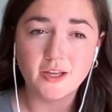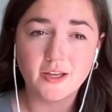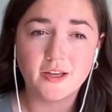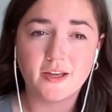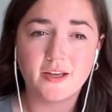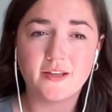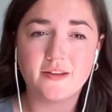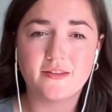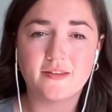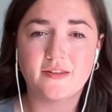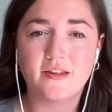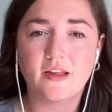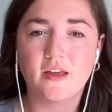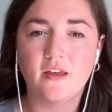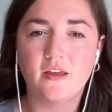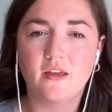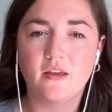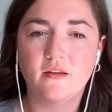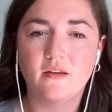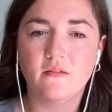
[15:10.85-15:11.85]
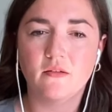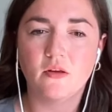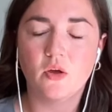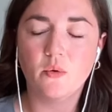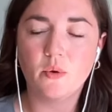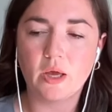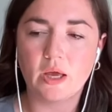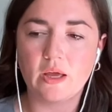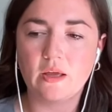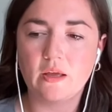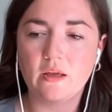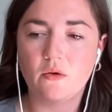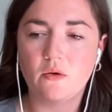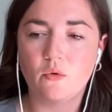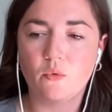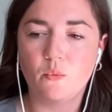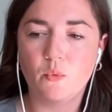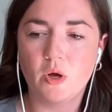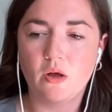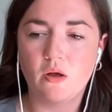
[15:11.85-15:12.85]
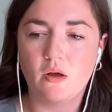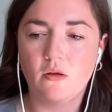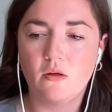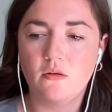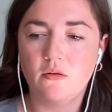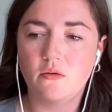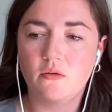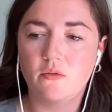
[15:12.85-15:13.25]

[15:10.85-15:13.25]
it's saying, okay, well,